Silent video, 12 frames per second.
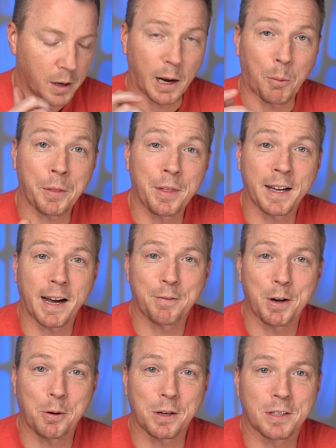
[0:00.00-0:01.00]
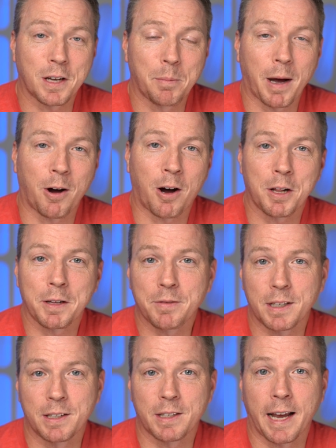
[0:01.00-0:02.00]
Now, one thing I've noticed about all of
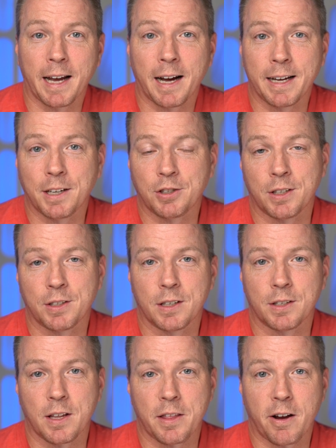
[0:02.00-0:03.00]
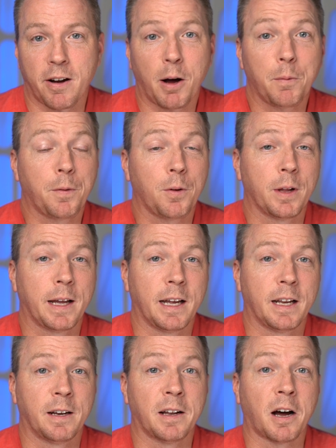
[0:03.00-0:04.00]
these AI engines is that they're helpful
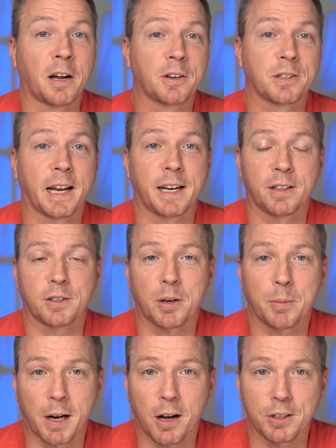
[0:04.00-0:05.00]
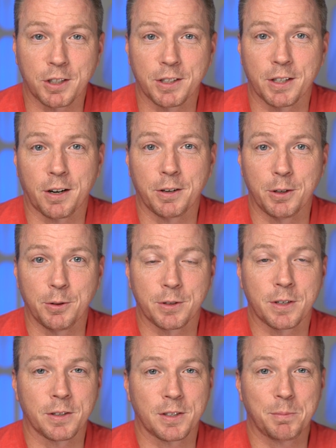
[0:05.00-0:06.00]
in understanding the terminologies that are
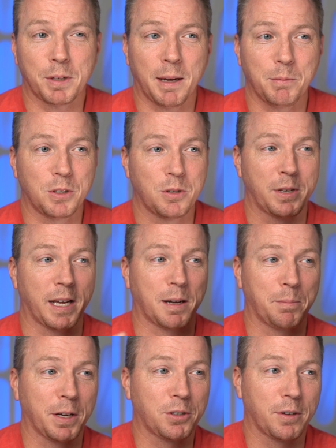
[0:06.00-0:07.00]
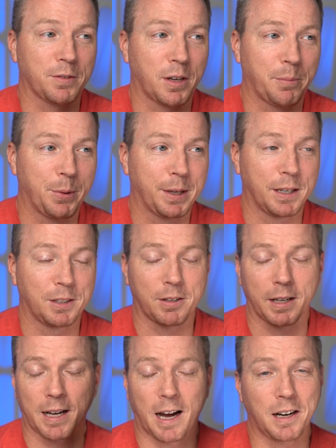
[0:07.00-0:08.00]
used. Sometimes you take a picture of something and you're
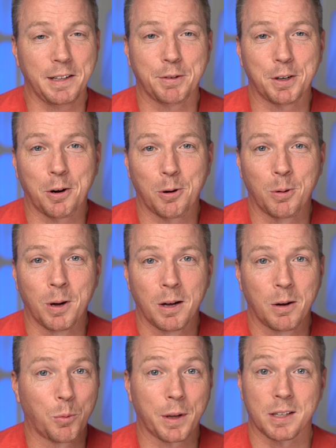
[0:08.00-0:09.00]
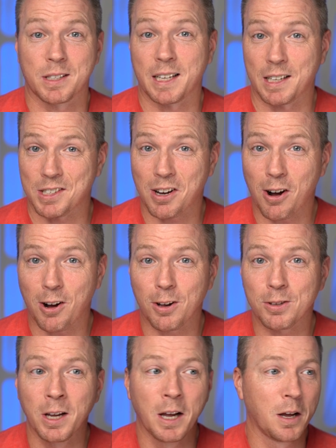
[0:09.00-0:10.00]
like, I don't even know what this thing is
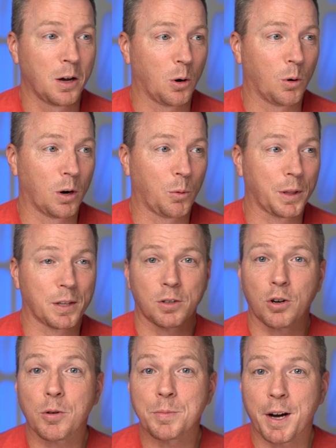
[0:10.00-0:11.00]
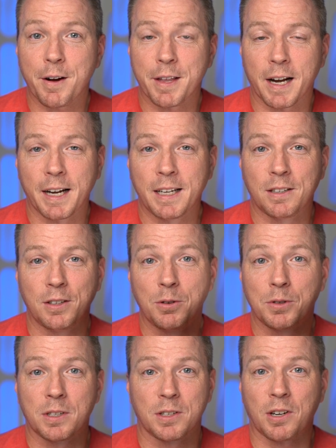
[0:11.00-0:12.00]
called or what the terms are that I need to
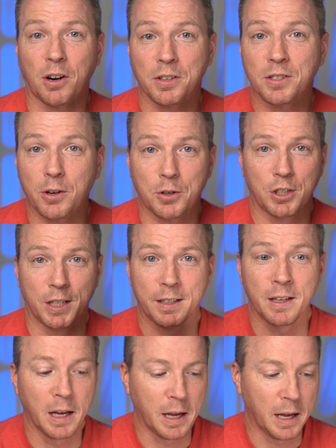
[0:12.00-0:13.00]
use to start searching.